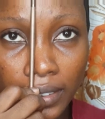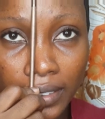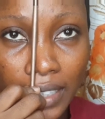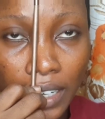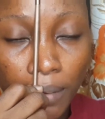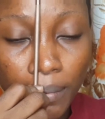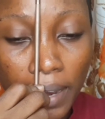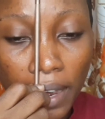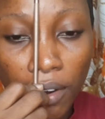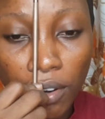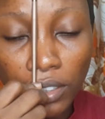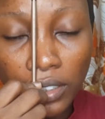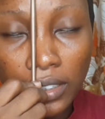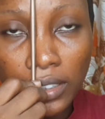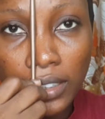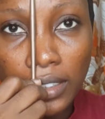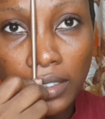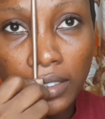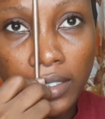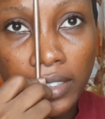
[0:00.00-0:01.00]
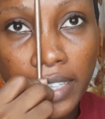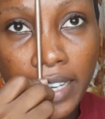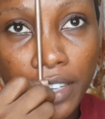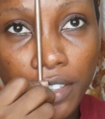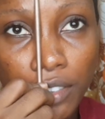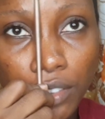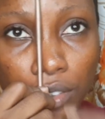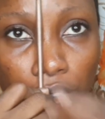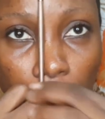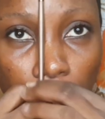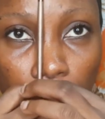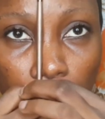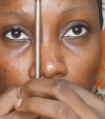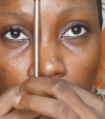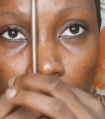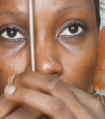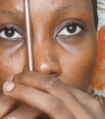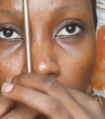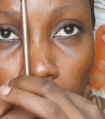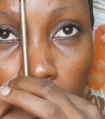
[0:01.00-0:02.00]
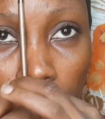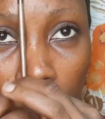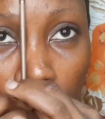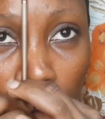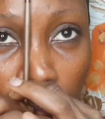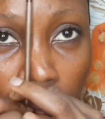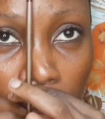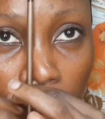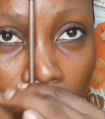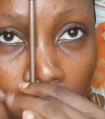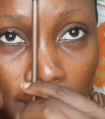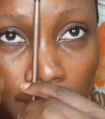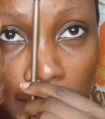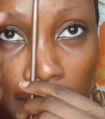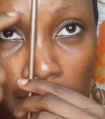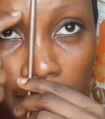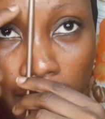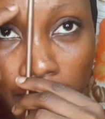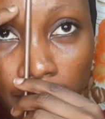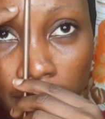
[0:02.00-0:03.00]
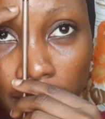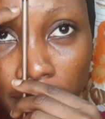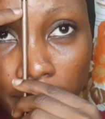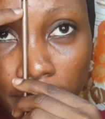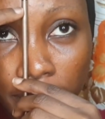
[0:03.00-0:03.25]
Now by holding it here, you know your brow starts here.